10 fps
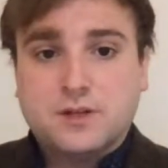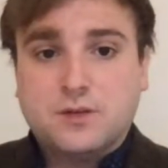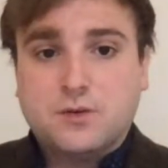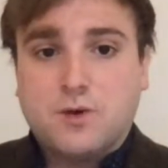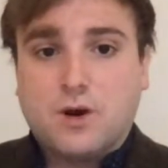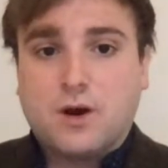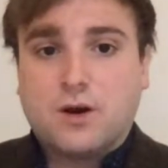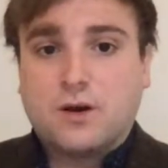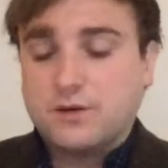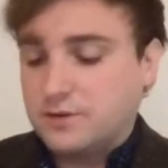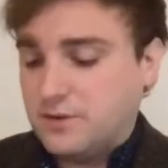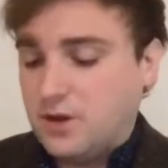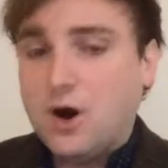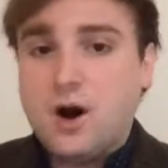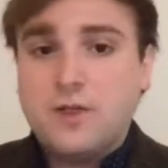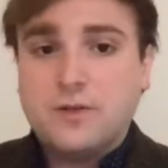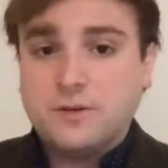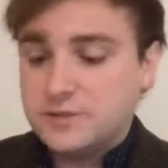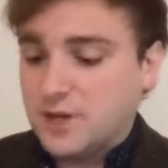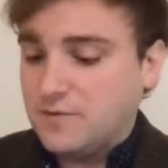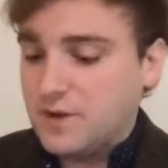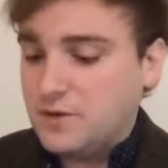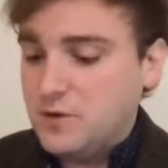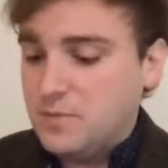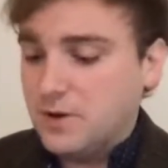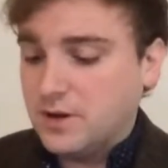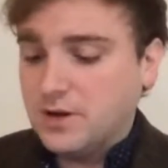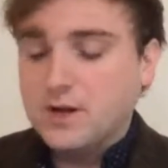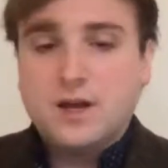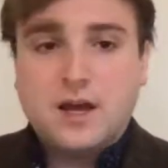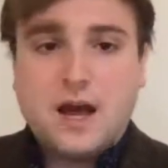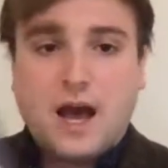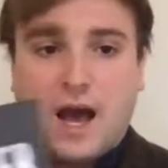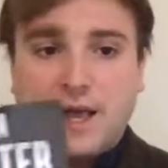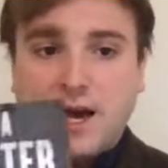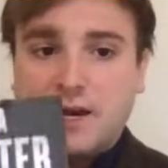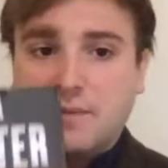who are the authors of a new book, I Got a